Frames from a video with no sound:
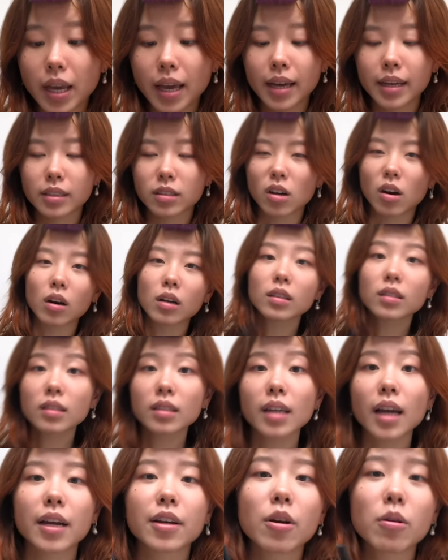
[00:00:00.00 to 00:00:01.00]
and honestly
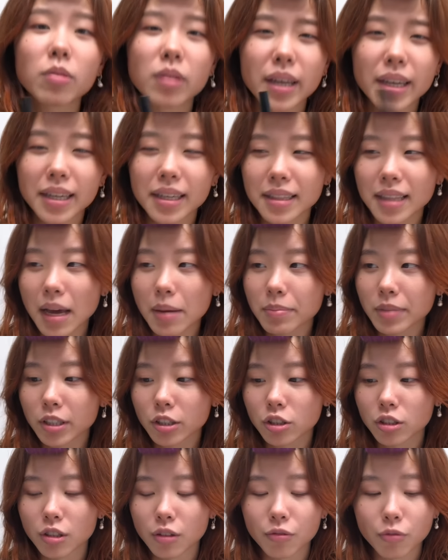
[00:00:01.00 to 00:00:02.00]
I don't like it that
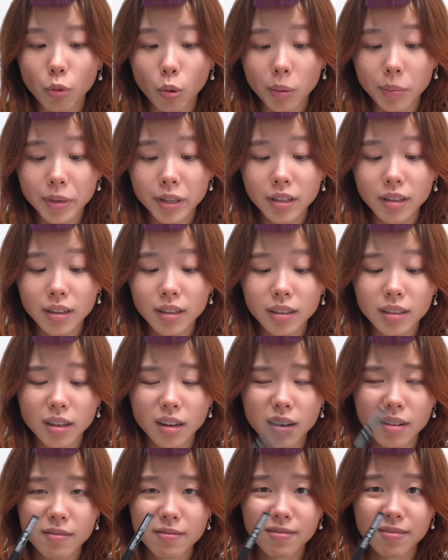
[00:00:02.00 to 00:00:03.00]
much. The formula
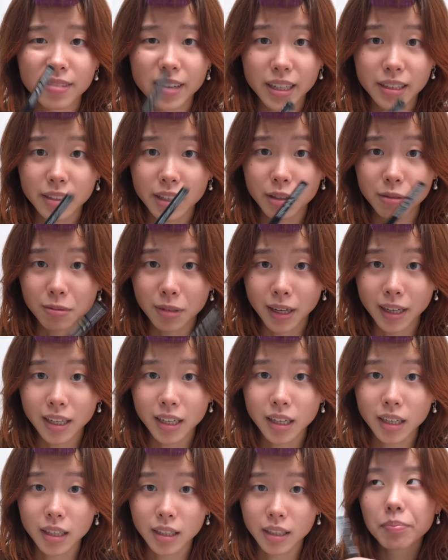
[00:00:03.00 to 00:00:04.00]
got very
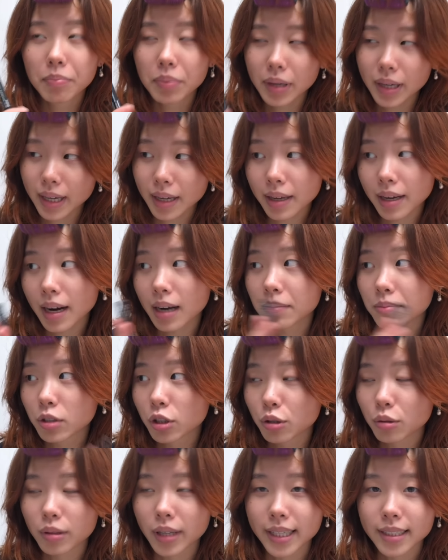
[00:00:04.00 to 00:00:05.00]
runny, but I'm
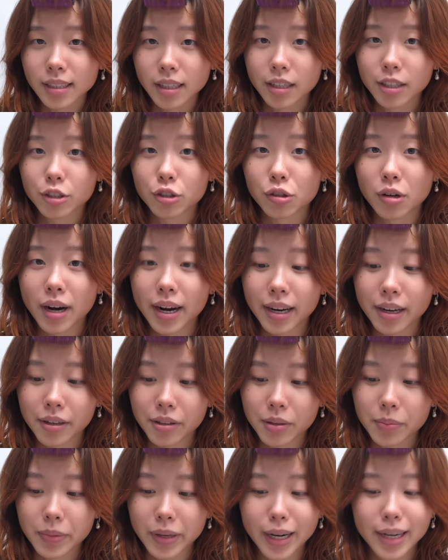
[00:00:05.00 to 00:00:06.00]
too lazy to try
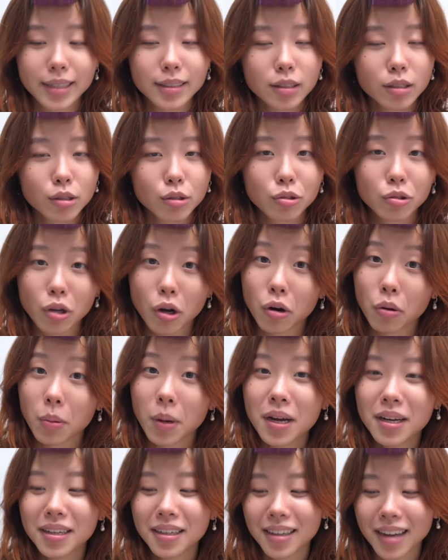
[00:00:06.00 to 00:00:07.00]
other brands, so
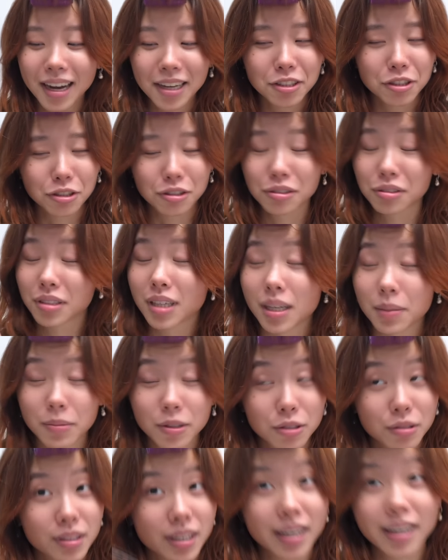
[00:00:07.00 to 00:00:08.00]
I just keep
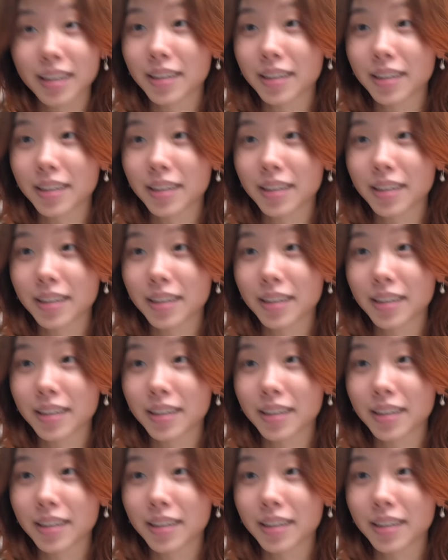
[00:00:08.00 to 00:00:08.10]
using